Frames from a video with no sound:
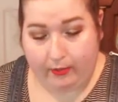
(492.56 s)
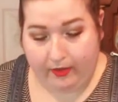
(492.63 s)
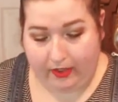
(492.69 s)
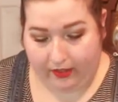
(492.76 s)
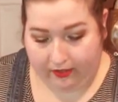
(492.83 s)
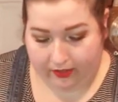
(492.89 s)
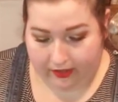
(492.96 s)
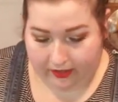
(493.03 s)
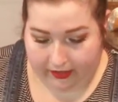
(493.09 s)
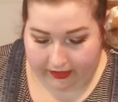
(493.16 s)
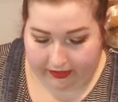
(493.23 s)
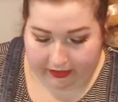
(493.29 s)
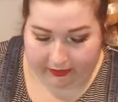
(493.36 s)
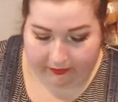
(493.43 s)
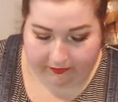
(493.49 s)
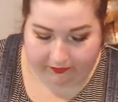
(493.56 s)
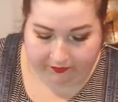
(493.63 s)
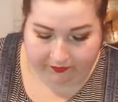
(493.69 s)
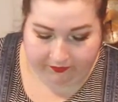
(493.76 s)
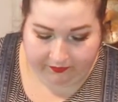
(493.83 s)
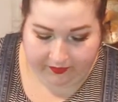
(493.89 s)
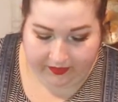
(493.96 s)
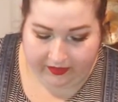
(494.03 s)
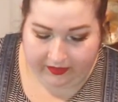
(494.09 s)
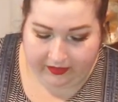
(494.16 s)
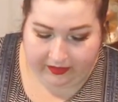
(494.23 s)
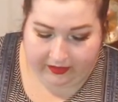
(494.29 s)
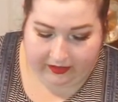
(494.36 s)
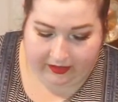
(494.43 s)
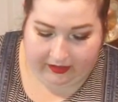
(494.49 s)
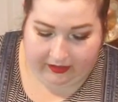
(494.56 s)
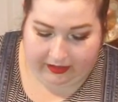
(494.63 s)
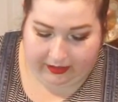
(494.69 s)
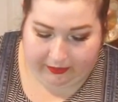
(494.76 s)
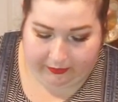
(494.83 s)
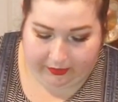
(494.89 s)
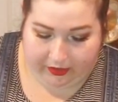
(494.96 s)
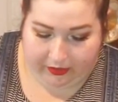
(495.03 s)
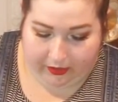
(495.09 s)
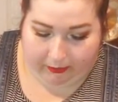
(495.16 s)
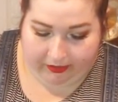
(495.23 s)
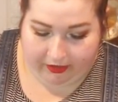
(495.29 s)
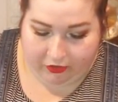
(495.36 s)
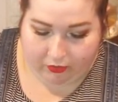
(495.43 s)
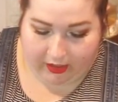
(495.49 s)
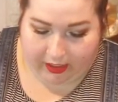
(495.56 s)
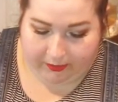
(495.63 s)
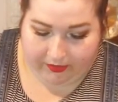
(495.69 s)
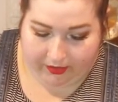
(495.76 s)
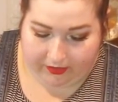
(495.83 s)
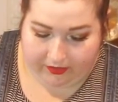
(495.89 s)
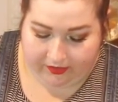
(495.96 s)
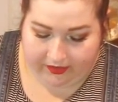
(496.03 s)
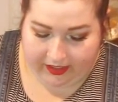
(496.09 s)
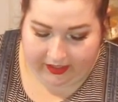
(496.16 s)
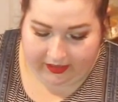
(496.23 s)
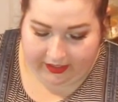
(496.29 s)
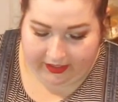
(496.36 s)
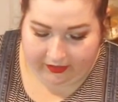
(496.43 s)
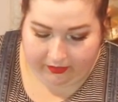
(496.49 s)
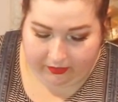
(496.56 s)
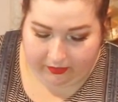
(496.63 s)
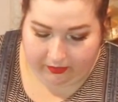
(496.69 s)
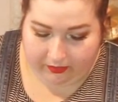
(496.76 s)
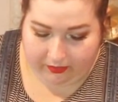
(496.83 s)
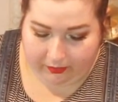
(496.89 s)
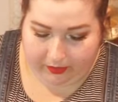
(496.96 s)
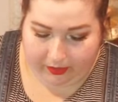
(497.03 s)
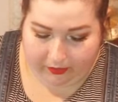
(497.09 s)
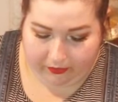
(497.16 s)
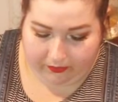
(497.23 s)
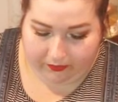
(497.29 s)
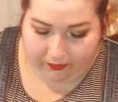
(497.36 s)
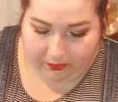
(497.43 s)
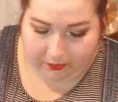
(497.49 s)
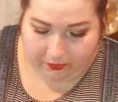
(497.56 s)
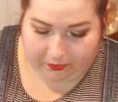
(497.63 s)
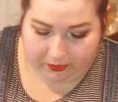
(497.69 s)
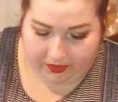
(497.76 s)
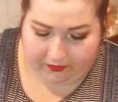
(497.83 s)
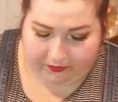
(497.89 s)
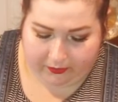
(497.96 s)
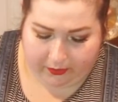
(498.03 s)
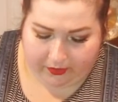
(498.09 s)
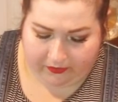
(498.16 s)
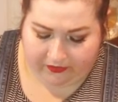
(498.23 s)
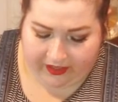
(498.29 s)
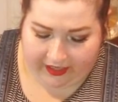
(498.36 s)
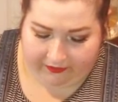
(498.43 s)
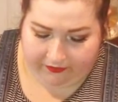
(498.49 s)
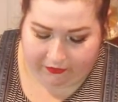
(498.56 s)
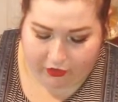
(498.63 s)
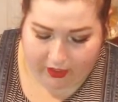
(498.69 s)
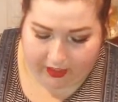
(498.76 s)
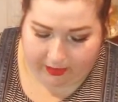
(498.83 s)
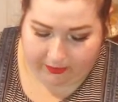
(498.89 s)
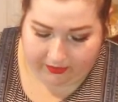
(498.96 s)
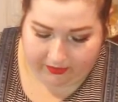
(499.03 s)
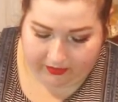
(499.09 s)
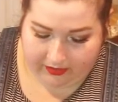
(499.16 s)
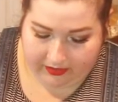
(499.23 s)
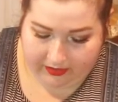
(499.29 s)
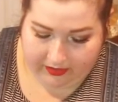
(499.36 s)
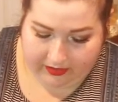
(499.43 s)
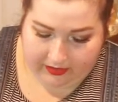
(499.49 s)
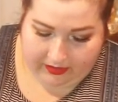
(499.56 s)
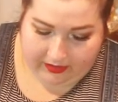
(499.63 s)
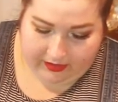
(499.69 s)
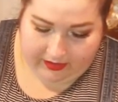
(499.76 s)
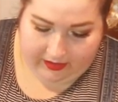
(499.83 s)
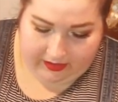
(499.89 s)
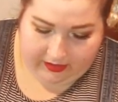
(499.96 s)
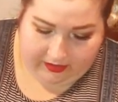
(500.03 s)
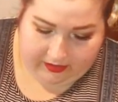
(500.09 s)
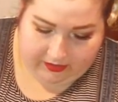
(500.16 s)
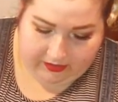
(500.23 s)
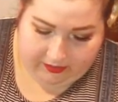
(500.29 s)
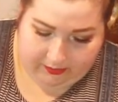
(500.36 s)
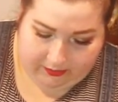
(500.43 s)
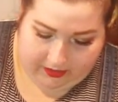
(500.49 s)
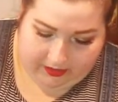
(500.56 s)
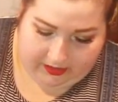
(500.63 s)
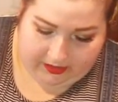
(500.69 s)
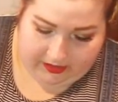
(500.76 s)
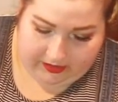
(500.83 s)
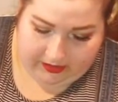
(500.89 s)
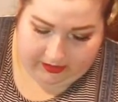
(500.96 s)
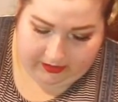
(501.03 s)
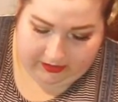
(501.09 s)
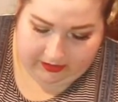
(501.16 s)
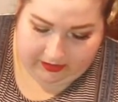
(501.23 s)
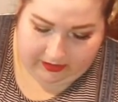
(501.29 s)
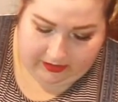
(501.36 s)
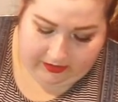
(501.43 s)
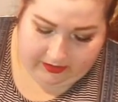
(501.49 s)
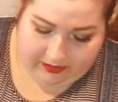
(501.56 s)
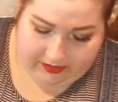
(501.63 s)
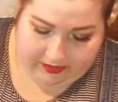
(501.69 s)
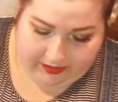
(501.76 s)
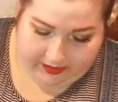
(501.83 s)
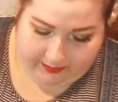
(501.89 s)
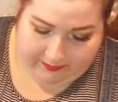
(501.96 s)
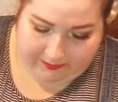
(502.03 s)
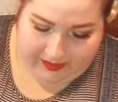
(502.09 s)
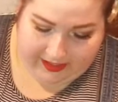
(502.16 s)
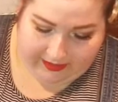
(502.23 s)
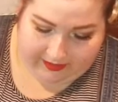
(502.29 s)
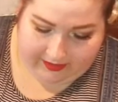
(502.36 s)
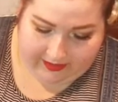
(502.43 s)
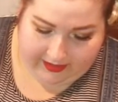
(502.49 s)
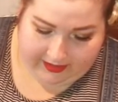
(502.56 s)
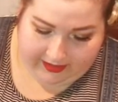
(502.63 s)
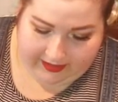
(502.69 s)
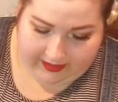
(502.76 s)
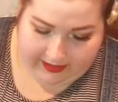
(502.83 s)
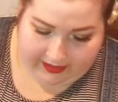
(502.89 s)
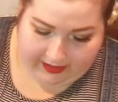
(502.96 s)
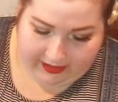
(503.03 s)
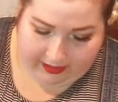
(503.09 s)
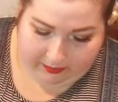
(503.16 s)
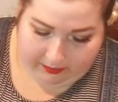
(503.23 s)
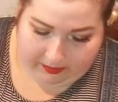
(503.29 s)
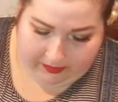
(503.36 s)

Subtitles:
Just did like, I don't really know how many drops. I just say like 3, 4, 5 drops. And you just want to start mixing it up.